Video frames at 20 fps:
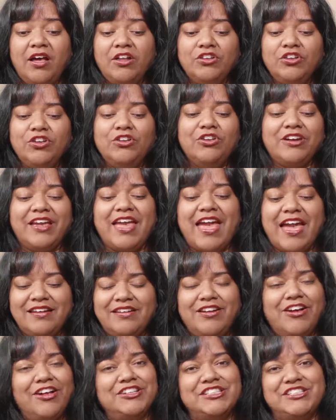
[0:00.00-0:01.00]
look
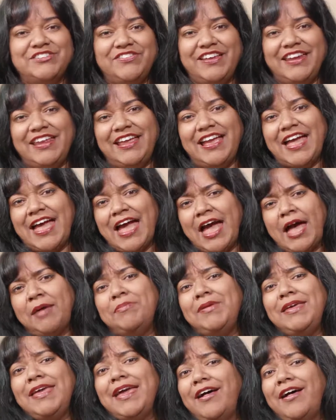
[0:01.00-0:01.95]
at cultivating a happy,